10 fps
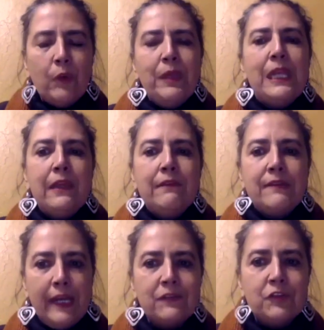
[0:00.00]
many
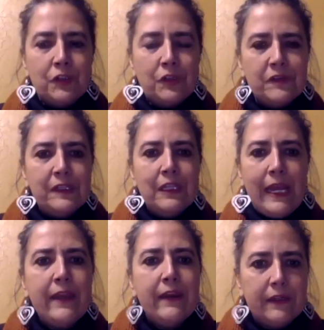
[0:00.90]
textures and
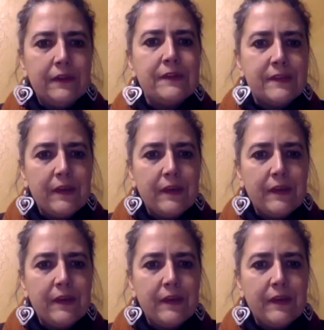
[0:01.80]
layers